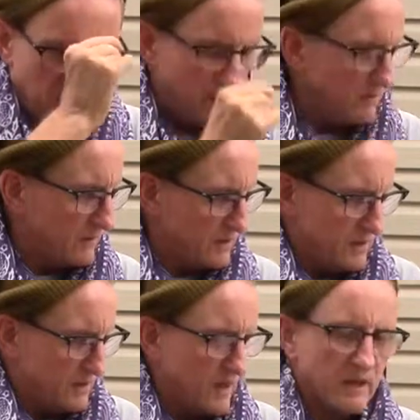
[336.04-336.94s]
You know,
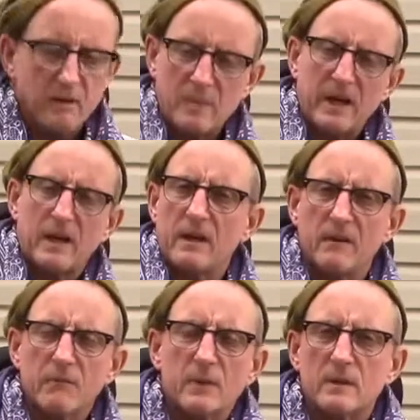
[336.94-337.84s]
it's not going to make any
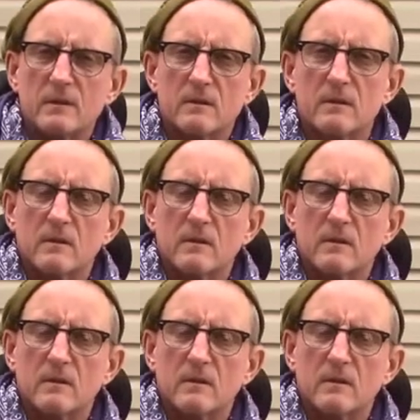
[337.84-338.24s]
difference.